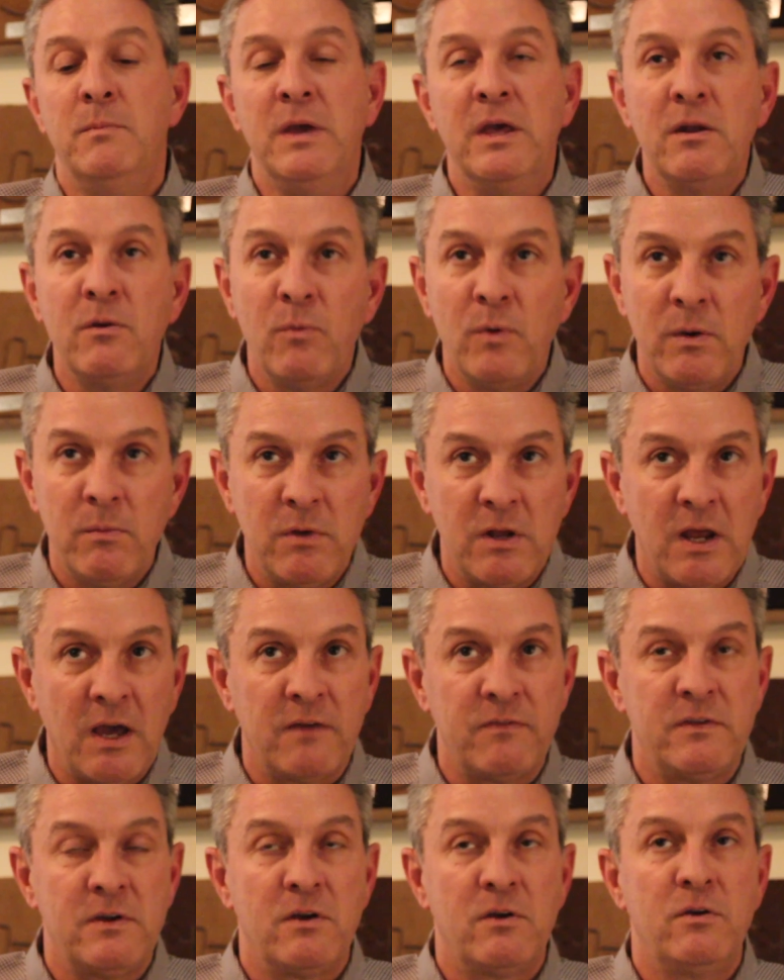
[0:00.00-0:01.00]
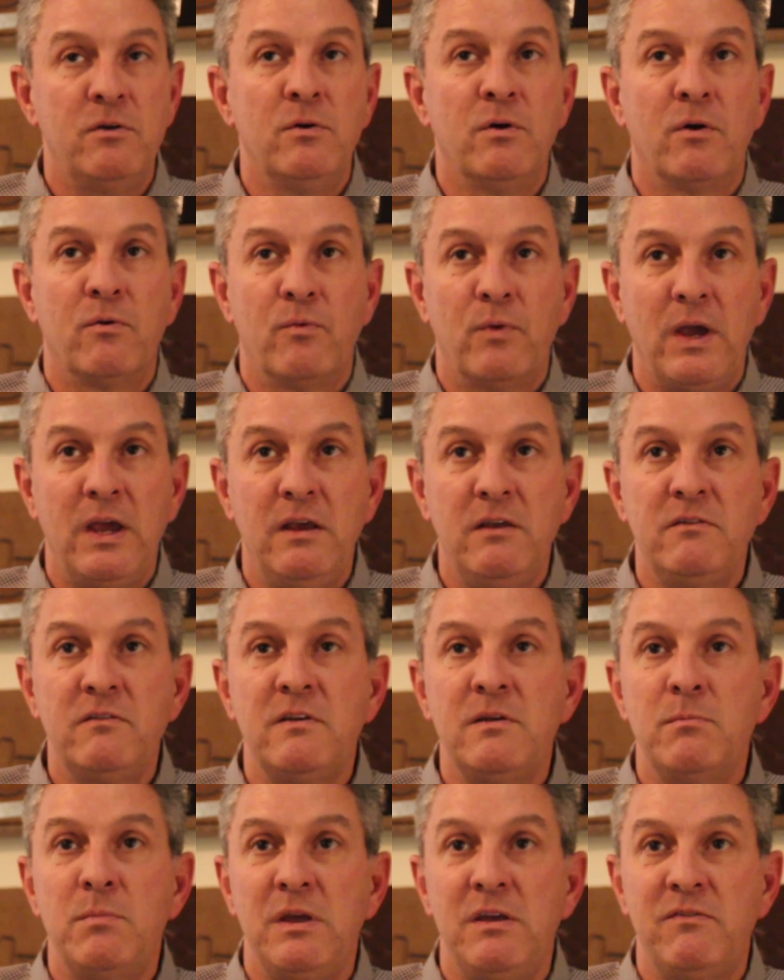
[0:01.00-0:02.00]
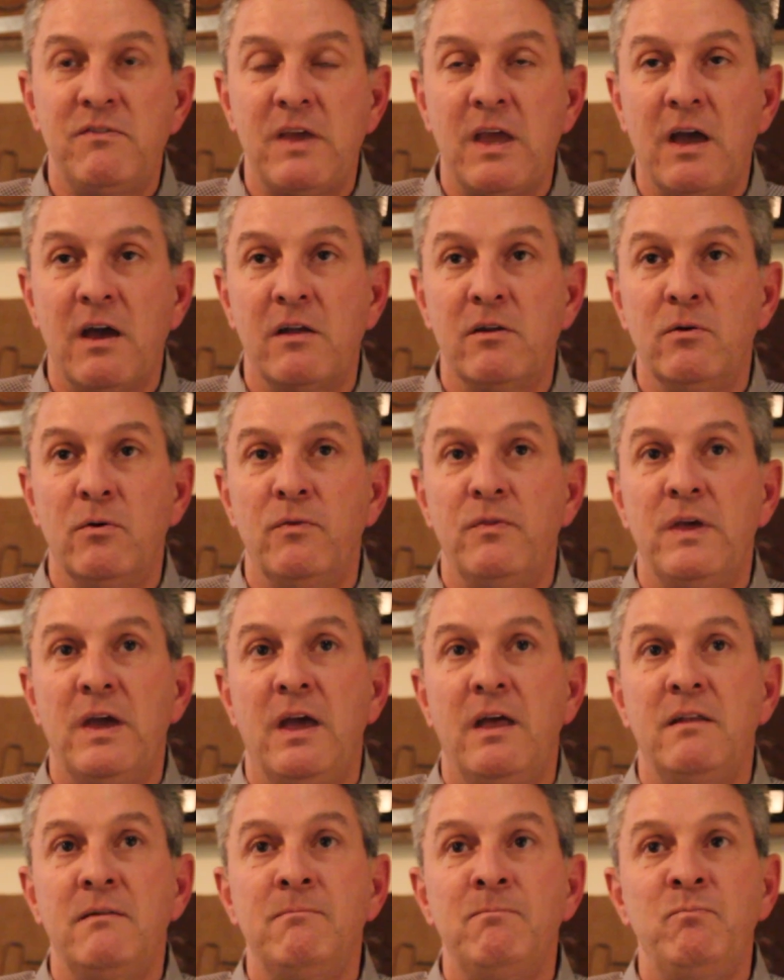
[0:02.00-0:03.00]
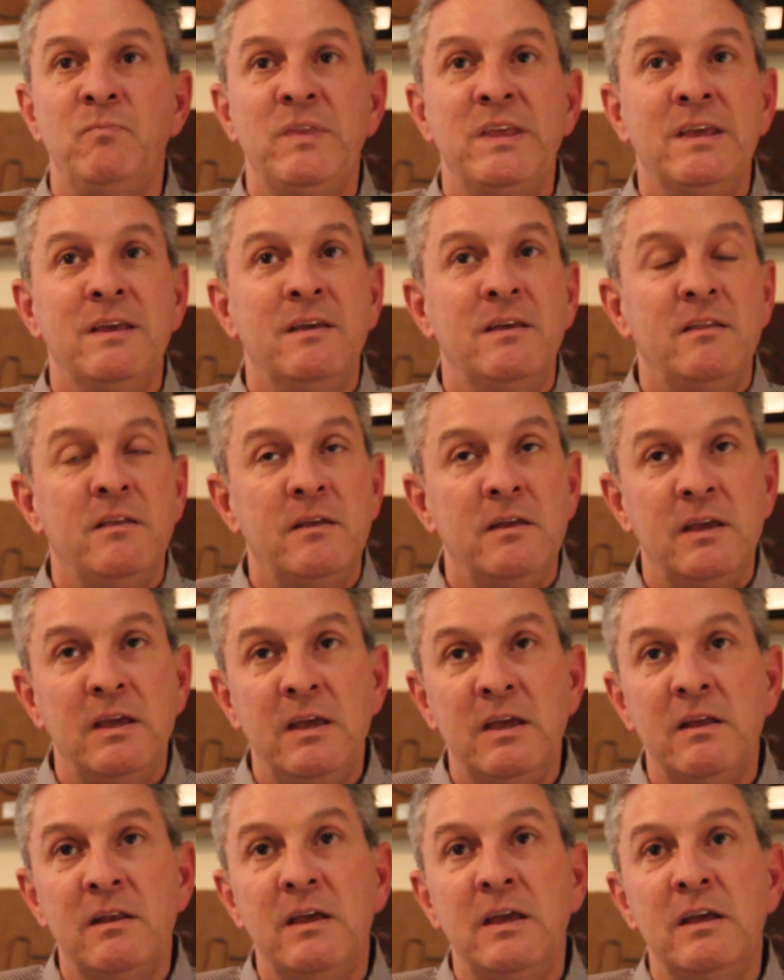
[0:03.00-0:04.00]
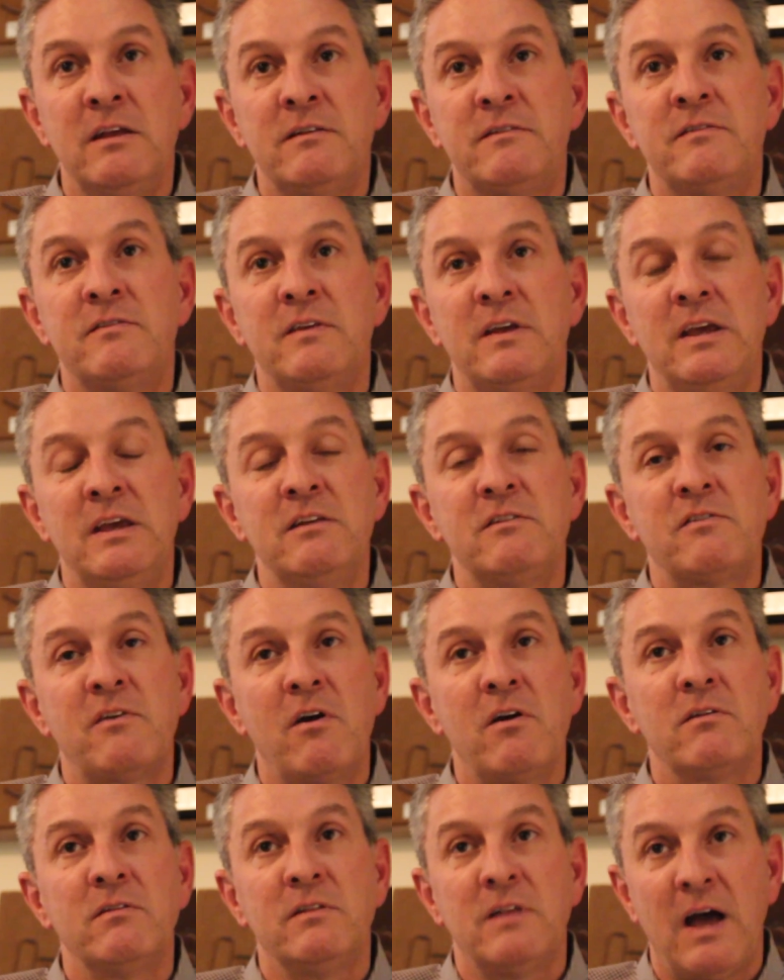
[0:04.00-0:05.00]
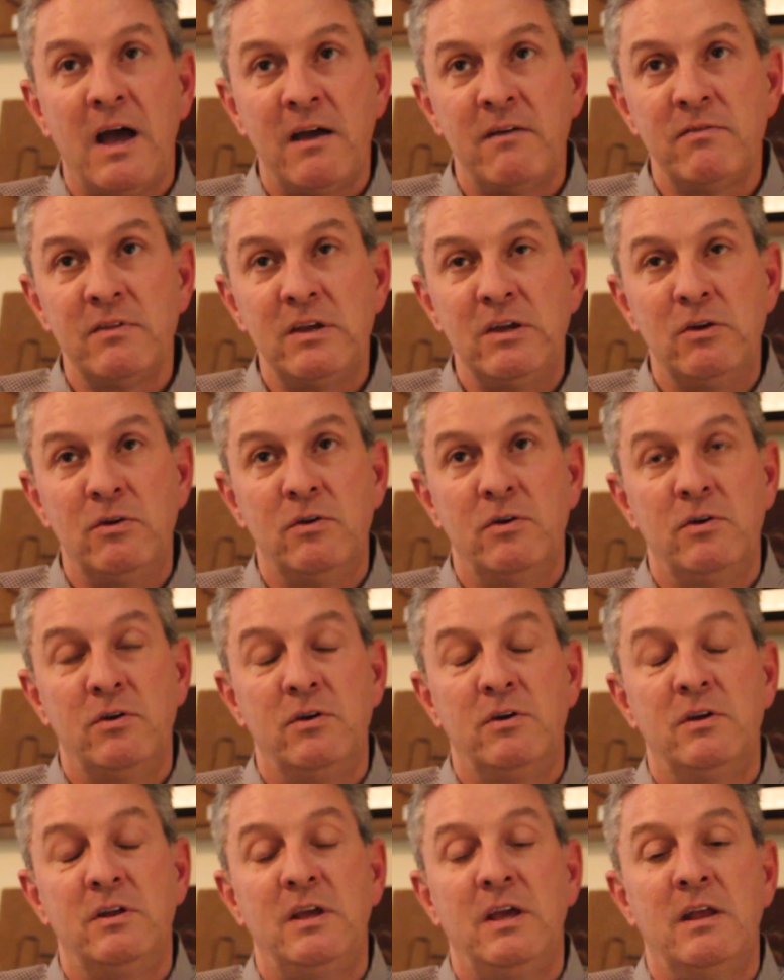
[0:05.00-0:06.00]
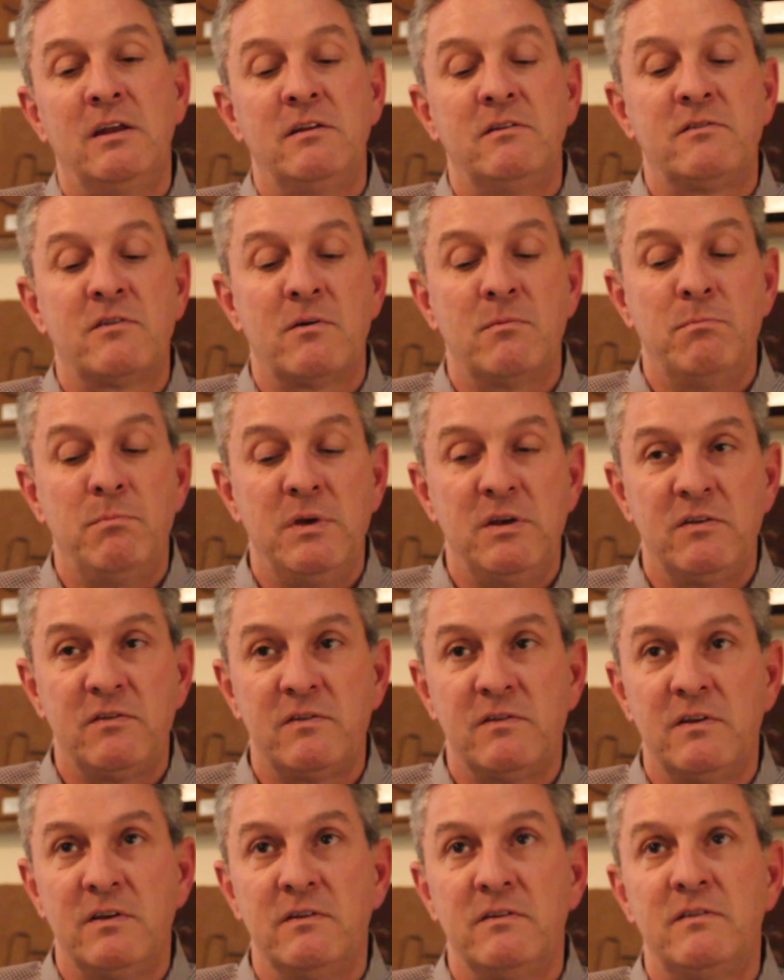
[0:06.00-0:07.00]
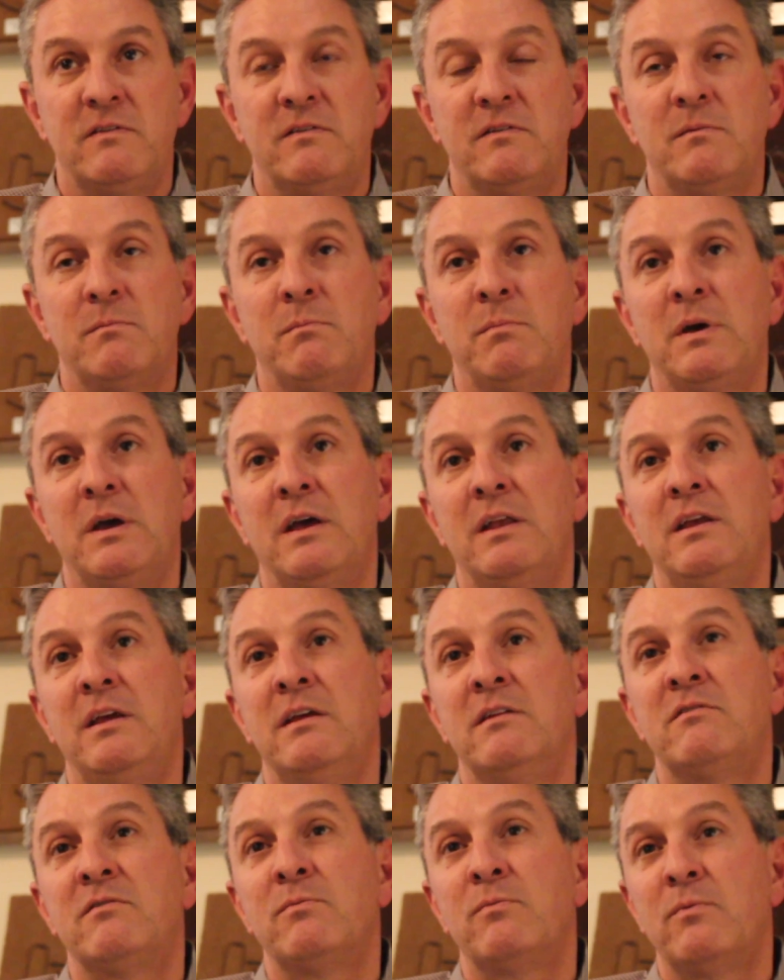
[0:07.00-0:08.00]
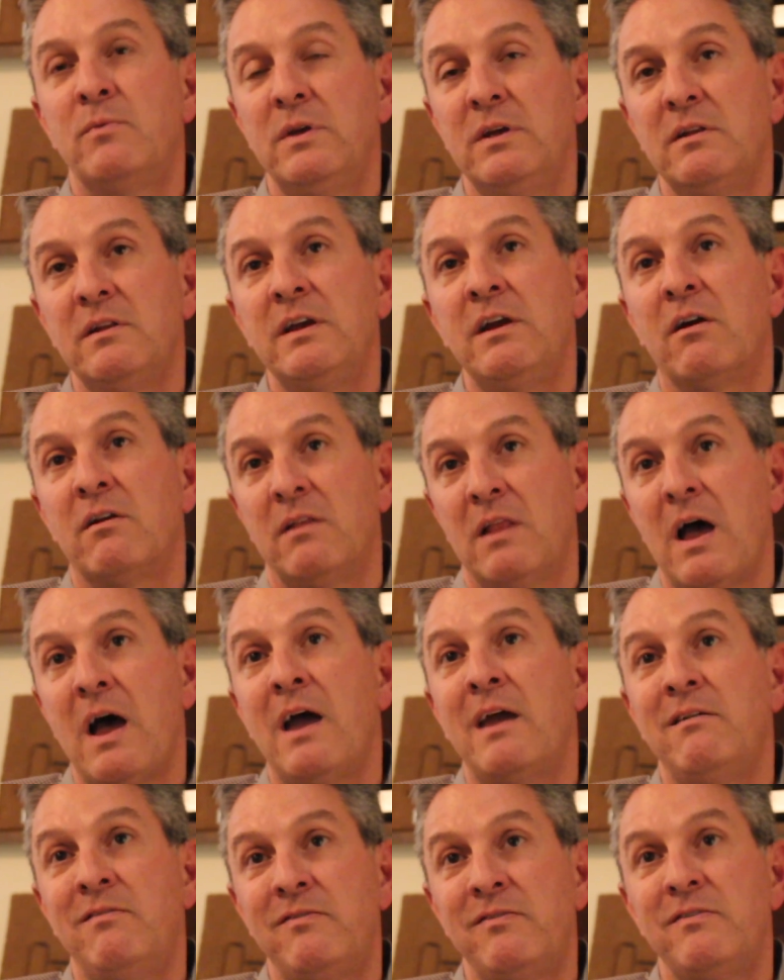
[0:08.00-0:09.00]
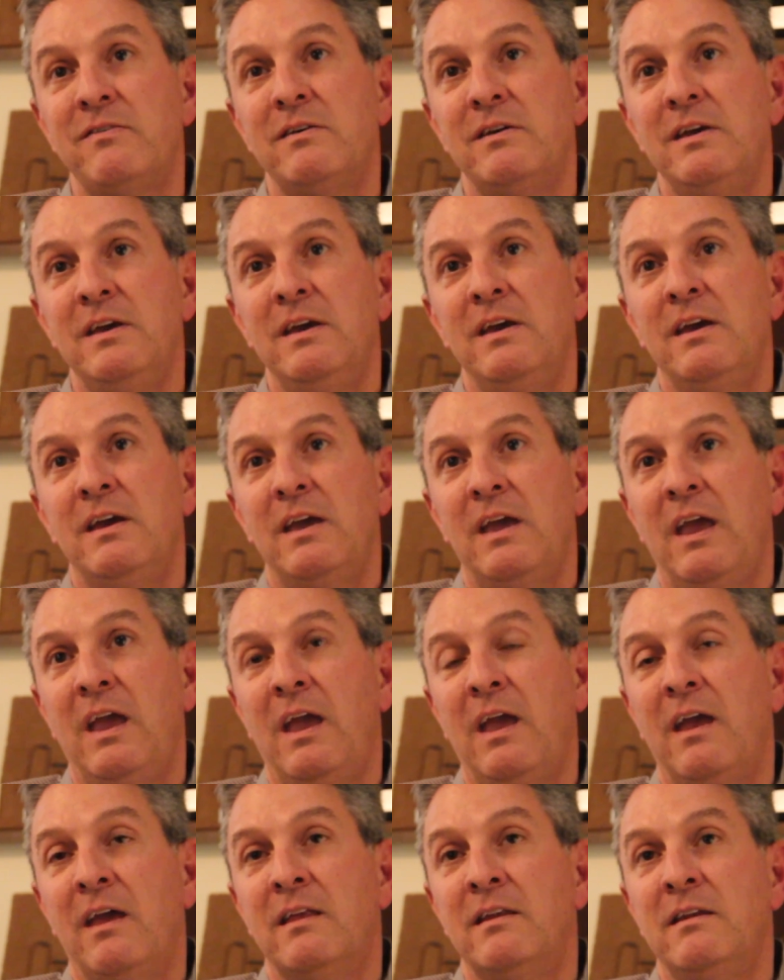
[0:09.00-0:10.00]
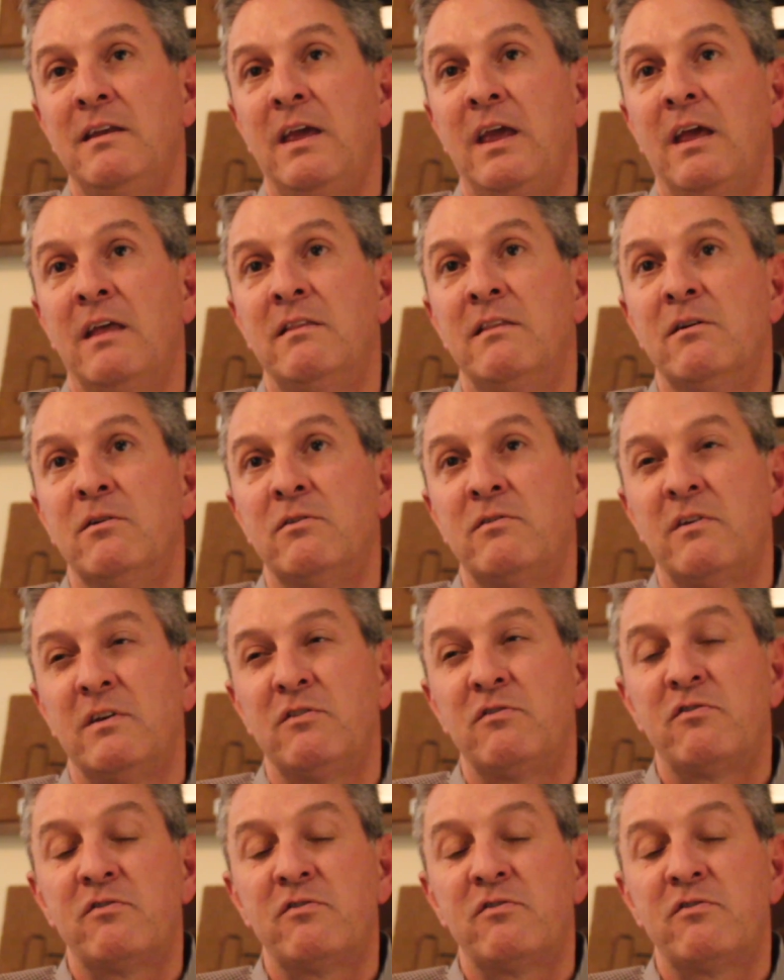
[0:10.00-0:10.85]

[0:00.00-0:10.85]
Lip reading: the men and women out there who are raising beef cattle, that it's our livelihood and it's our business, but it's really our life. And there's a